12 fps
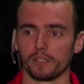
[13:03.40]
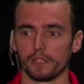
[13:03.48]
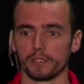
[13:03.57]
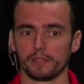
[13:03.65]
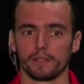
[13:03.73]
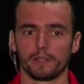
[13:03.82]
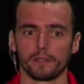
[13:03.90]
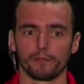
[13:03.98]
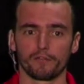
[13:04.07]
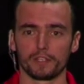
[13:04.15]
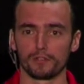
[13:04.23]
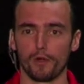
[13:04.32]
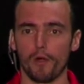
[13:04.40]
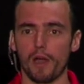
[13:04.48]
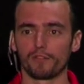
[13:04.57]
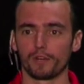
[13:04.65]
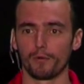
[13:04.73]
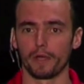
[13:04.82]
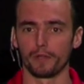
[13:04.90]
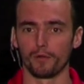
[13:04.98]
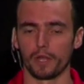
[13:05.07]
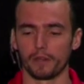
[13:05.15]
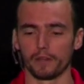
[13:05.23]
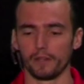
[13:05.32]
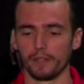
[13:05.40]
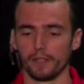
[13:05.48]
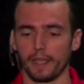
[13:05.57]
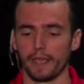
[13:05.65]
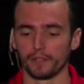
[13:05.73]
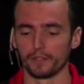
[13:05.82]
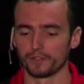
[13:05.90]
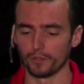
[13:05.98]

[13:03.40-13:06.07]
kill it. There's no other way you can end it.